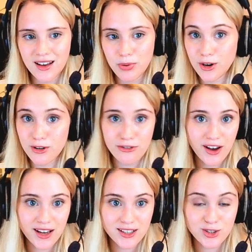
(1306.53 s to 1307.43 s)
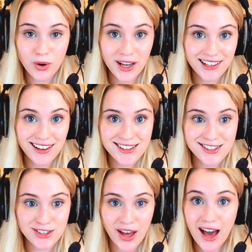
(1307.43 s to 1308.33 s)
Purify is quite
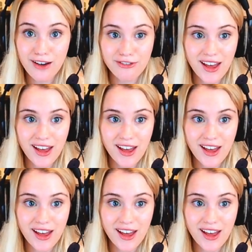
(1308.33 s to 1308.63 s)
nice to have,